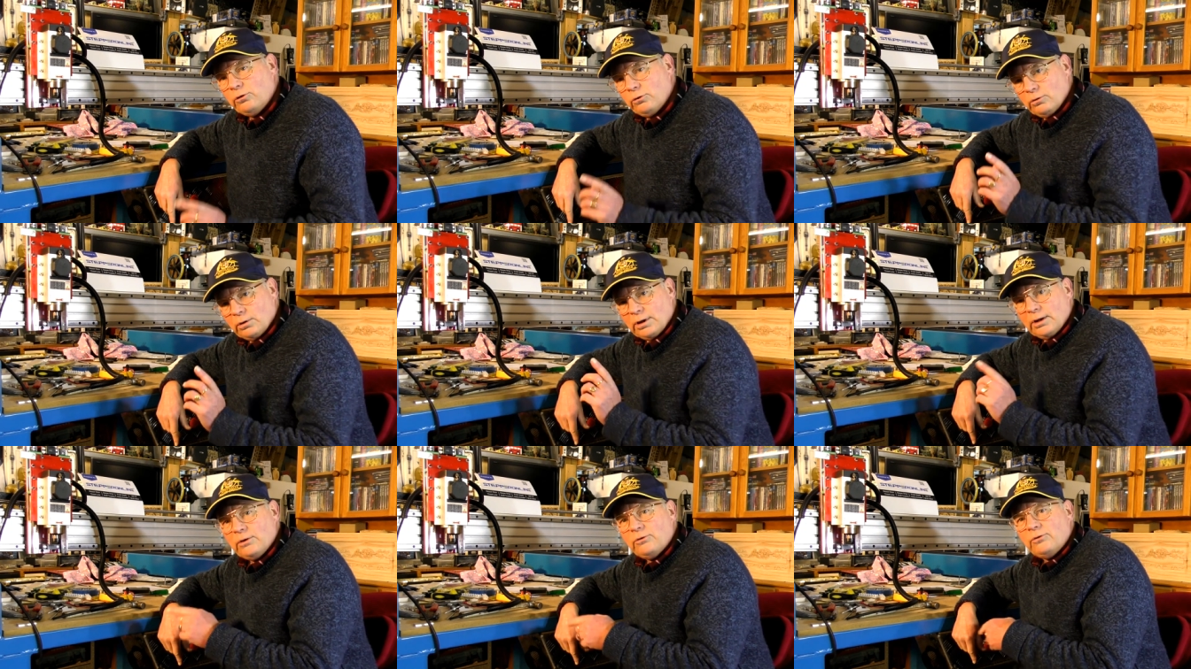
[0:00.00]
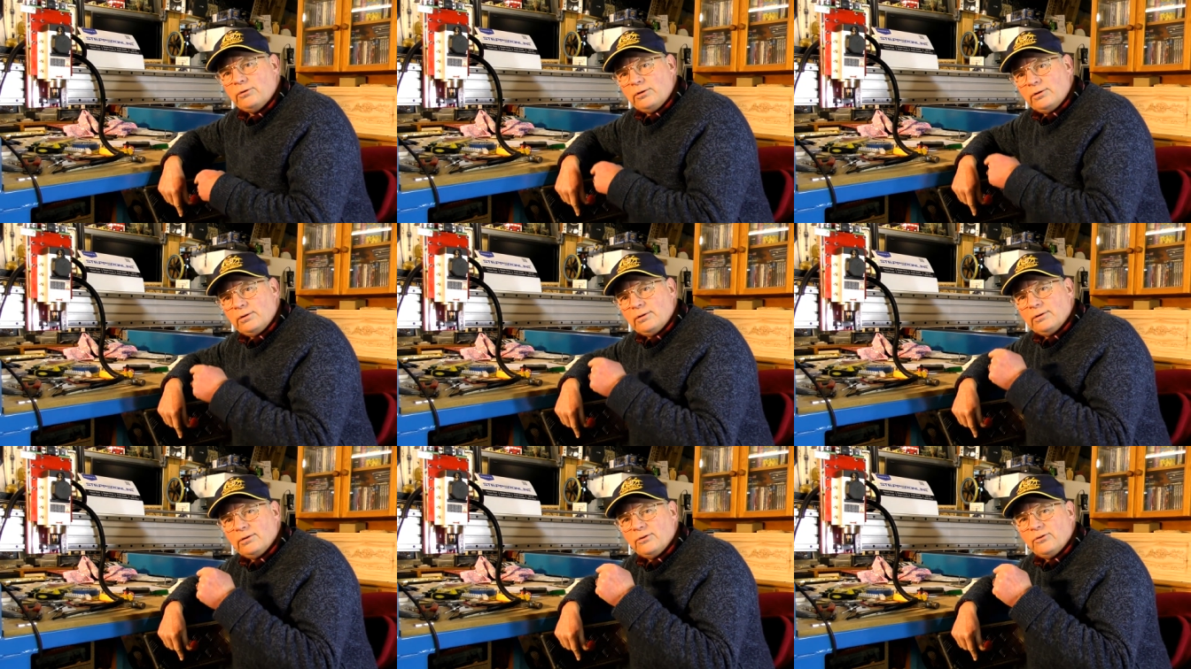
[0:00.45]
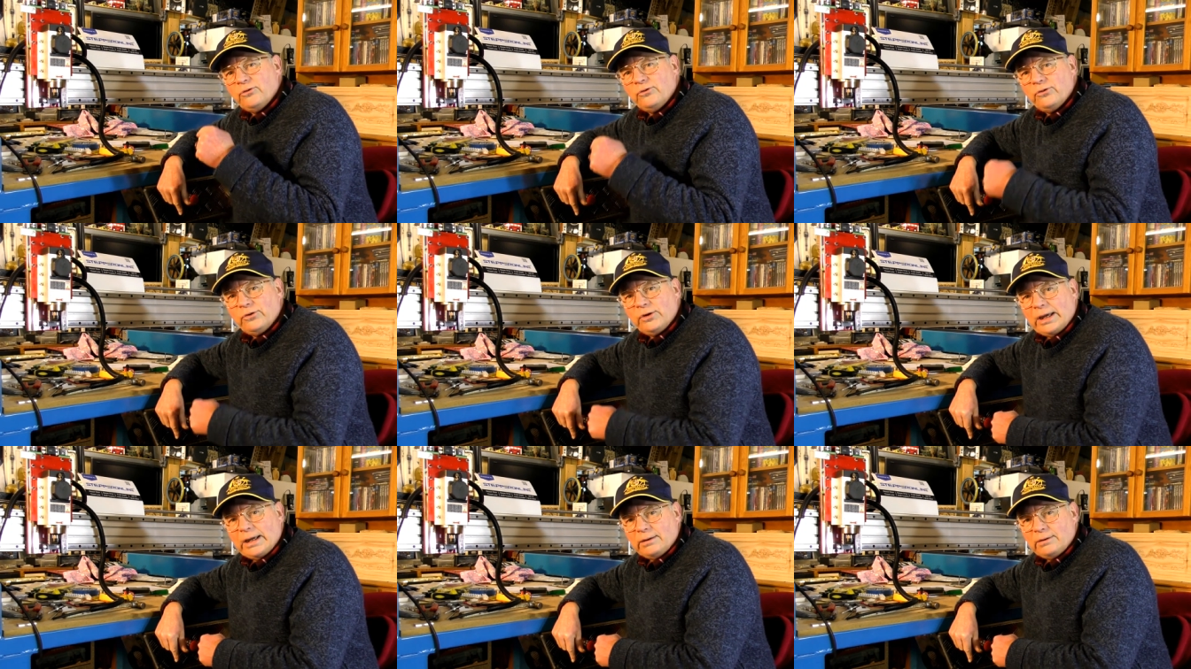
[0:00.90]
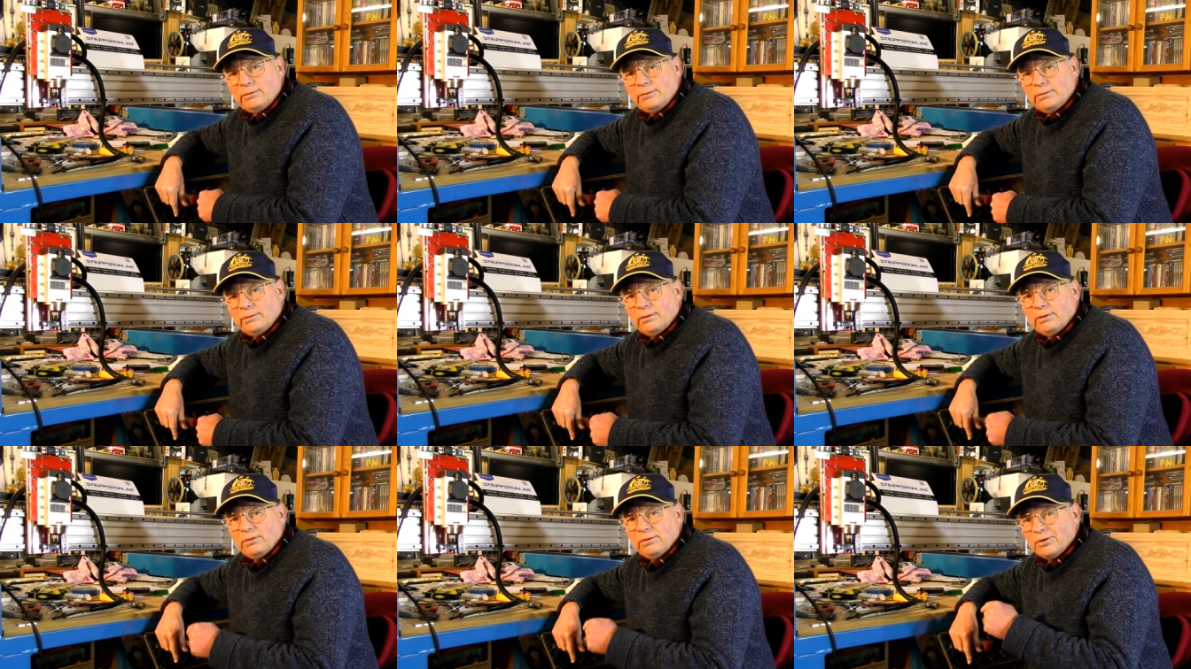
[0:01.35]
You can actually set
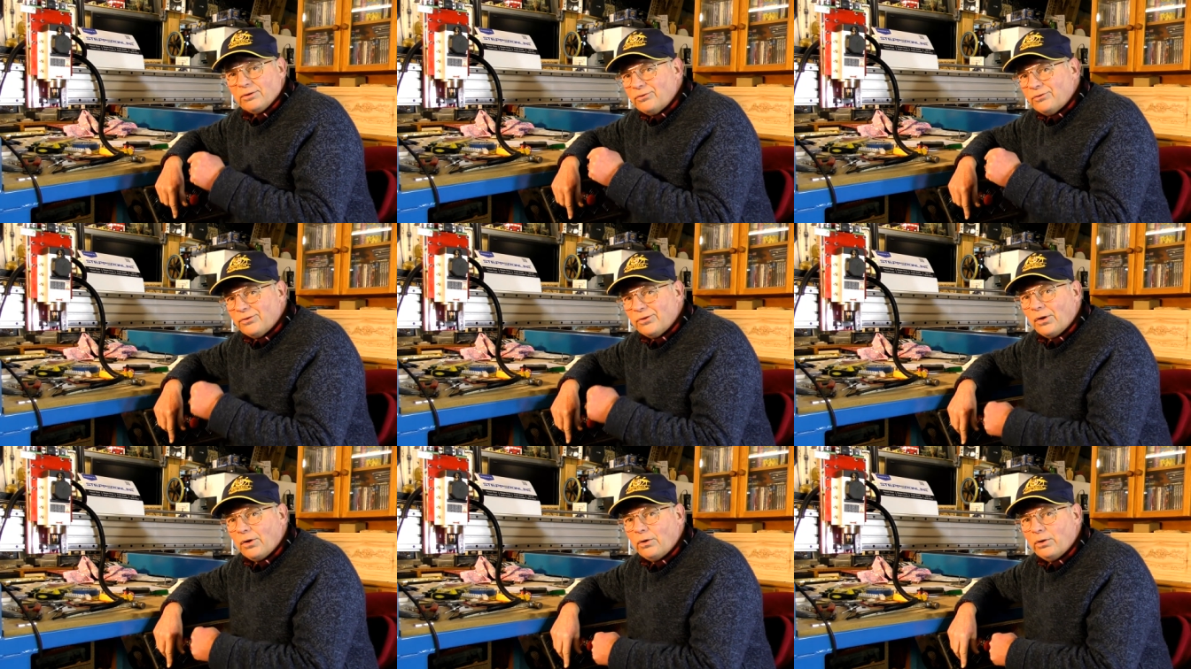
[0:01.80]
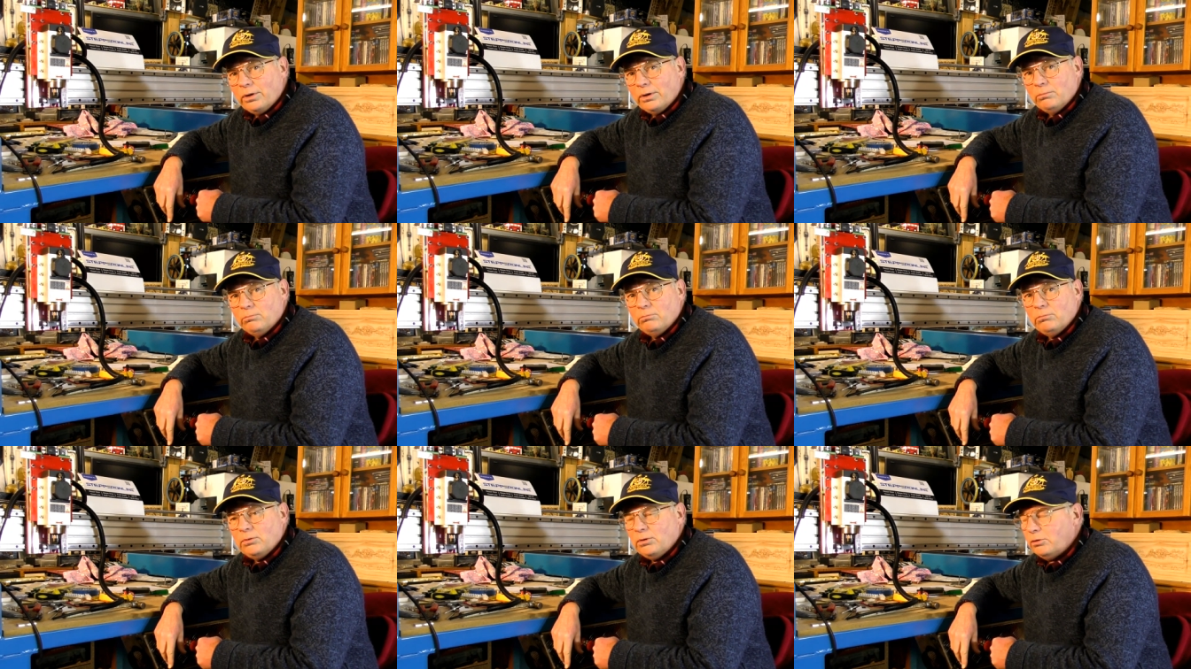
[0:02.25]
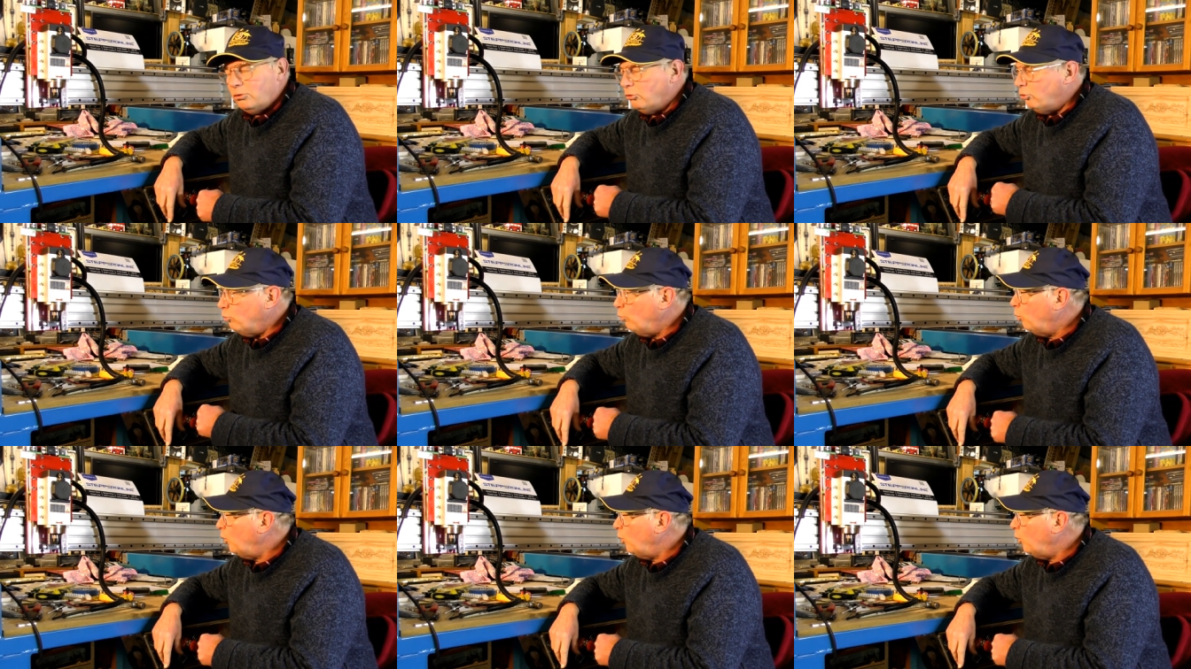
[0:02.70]
the time you